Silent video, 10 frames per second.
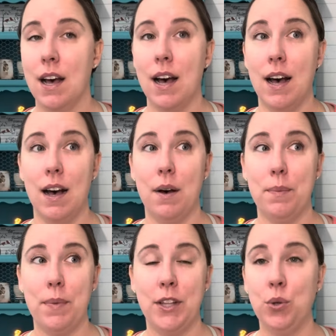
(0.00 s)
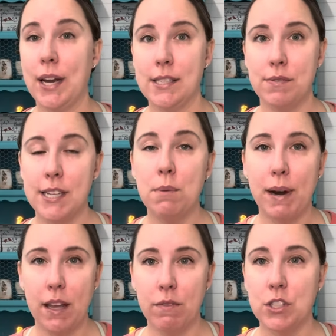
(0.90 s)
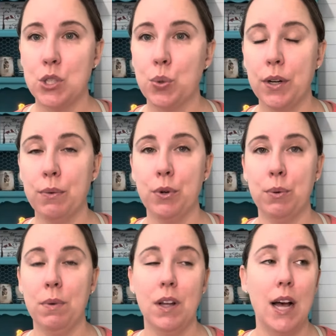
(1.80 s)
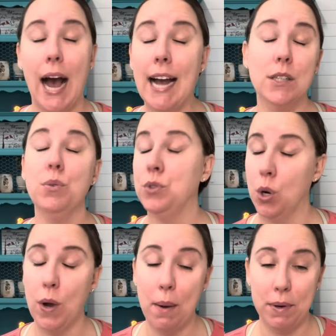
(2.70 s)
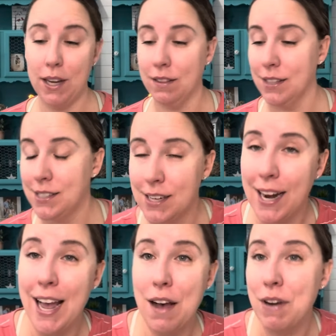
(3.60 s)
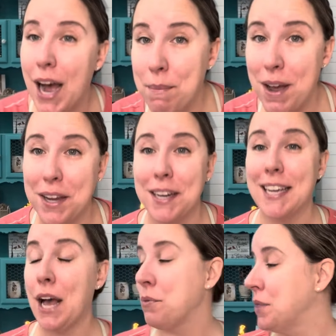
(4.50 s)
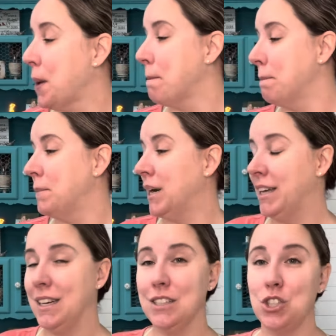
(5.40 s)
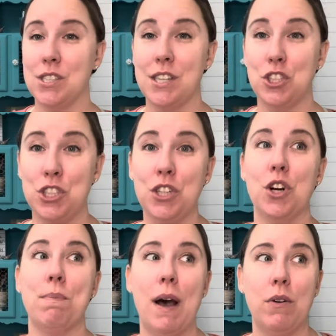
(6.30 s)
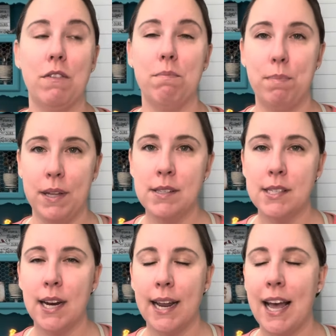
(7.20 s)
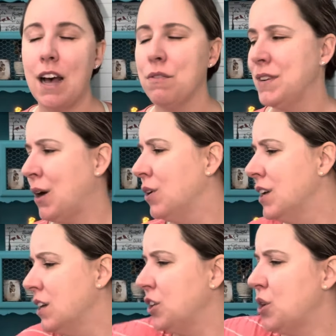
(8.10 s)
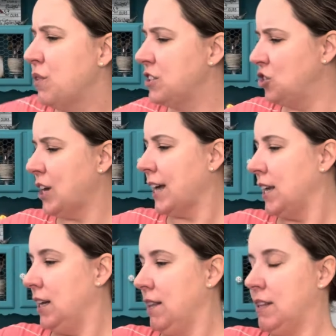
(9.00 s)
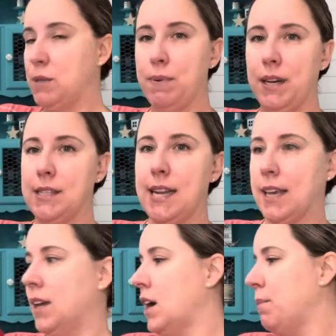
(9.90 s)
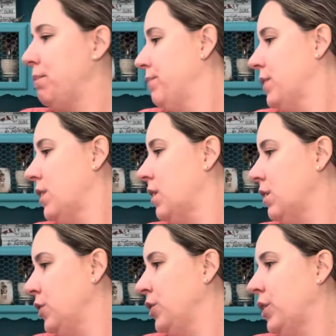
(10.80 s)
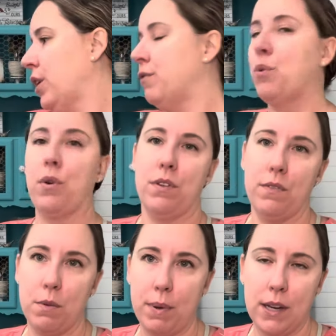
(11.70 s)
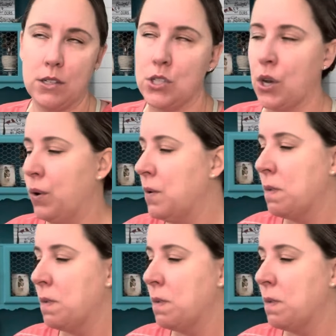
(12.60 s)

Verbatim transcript: Um, and you guys have seen my inventory room. I don't know how many unlisted I have. I'm not gonna count them, but just the sheer amount of bins that I have. Now, you know, this jacket in this bin is taking up, you know, a fourth of the bin. So, all